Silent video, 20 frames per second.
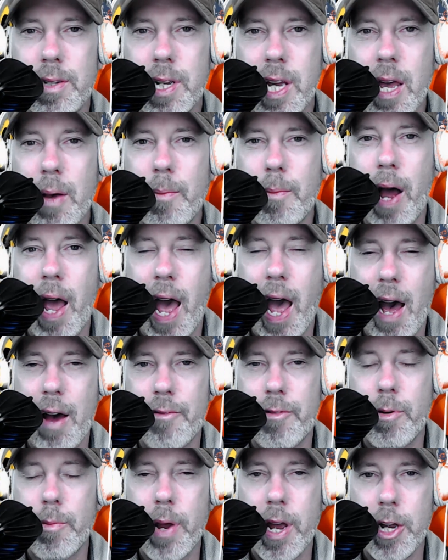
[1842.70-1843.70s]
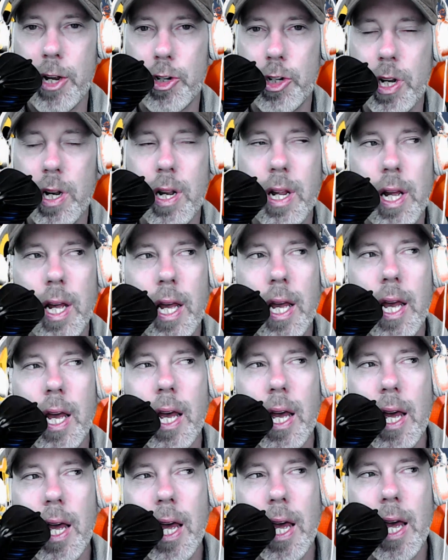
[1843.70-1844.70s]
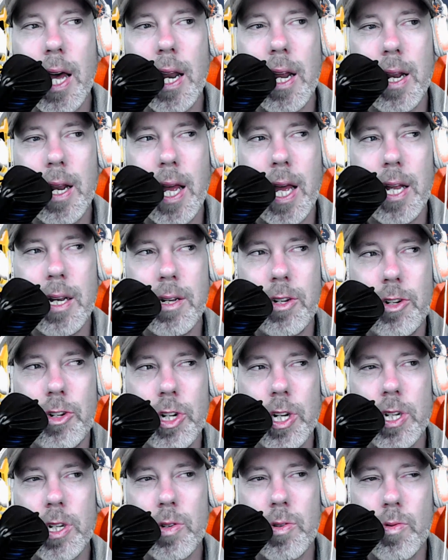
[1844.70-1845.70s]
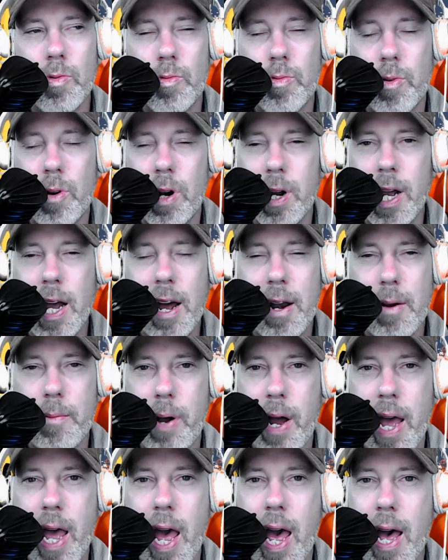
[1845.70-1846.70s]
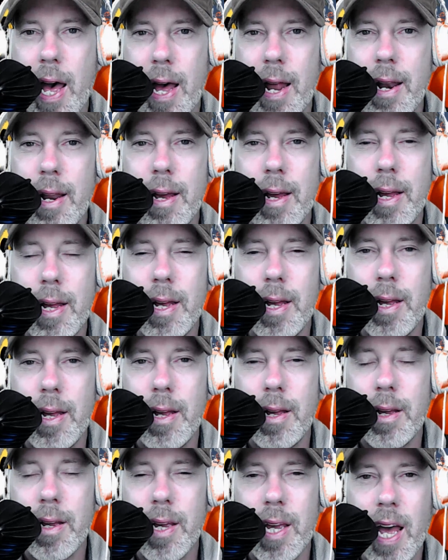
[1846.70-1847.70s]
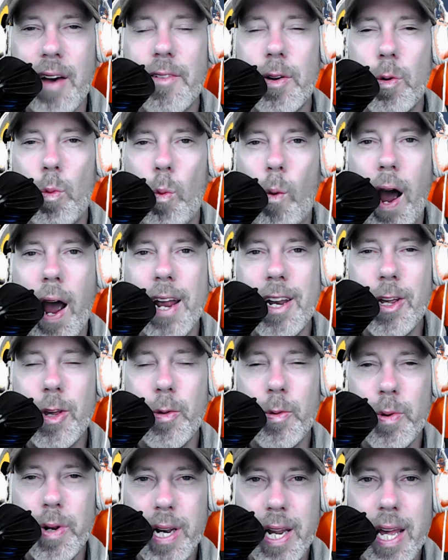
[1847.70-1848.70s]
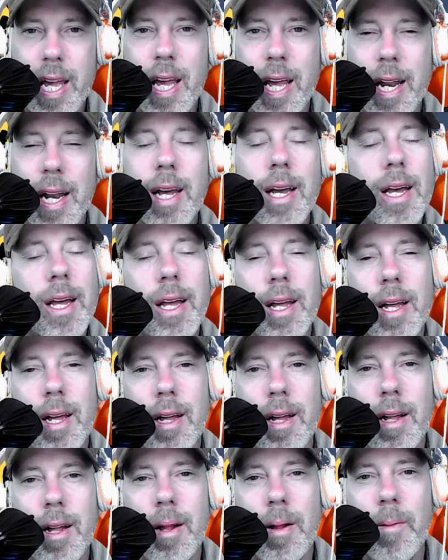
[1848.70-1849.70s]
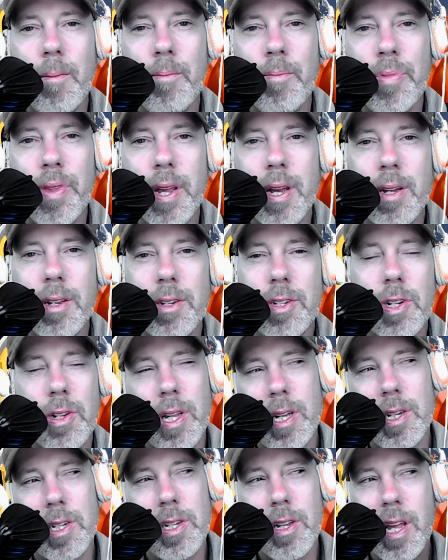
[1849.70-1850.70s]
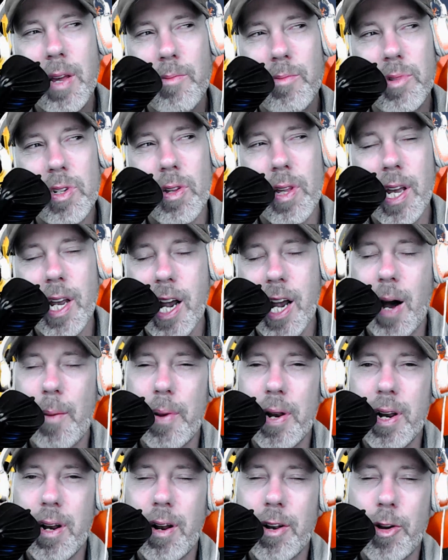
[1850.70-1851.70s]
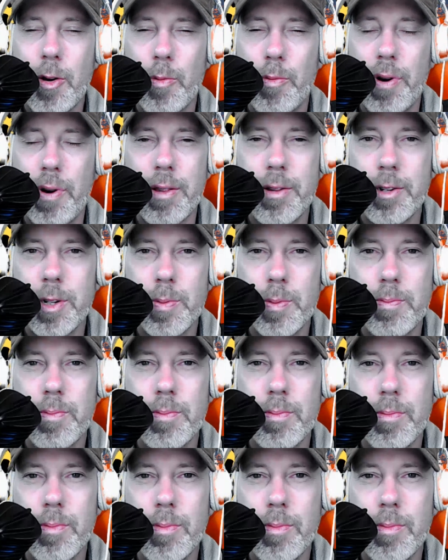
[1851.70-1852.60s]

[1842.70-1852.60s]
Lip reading: to get my affirmation. And it just rung out of my head. Kevin, why do you need? So they commented on your brother's